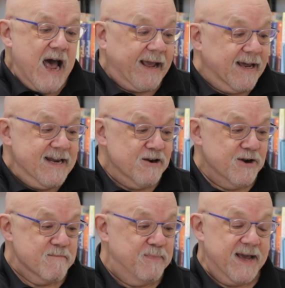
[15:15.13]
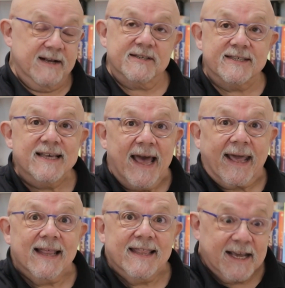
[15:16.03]
I can hear him being
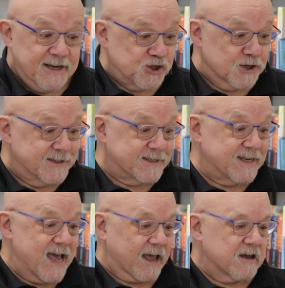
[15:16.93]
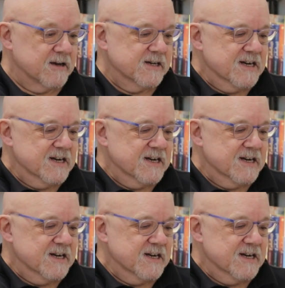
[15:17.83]
sick in the kitchen sink.